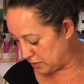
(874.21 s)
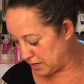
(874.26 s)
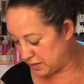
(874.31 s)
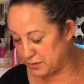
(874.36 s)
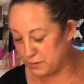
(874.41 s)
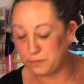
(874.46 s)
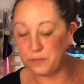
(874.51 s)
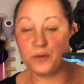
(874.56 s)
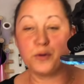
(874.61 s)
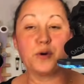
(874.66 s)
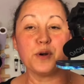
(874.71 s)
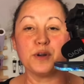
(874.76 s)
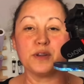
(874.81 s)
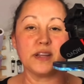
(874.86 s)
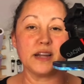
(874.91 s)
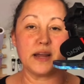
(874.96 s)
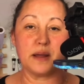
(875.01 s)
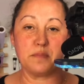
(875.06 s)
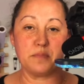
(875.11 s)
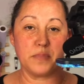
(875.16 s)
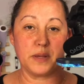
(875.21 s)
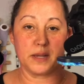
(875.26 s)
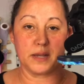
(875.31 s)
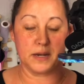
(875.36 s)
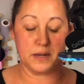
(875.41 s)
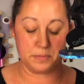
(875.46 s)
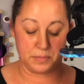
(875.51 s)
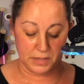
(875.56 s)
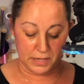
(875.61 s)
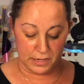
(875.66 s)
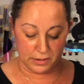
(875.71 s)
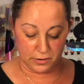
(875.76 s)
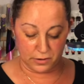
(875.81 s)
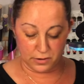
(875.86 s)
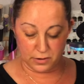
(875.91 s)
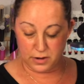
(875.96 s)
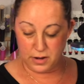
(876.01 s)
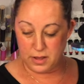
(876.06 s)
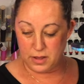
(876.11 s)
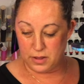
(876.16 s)
the floor and then I pick it up later
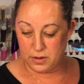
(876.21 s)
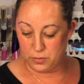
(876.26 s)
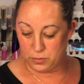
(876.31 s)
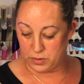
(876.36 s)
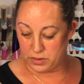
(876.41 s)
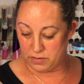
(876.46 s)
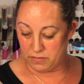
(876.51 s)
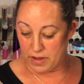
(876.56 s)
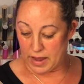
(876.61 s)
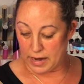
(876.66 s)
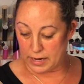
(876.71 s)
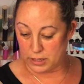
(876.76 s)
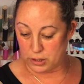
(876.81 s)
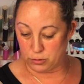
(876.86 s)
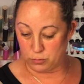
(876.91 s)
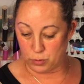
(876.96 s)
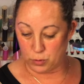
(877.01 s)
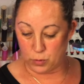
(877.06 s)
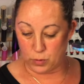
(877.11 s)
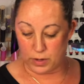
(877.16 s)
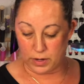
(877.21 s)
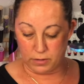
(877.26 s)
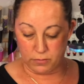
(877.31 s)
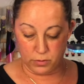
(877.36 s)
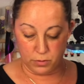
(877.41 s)
with the vacuum or whatever.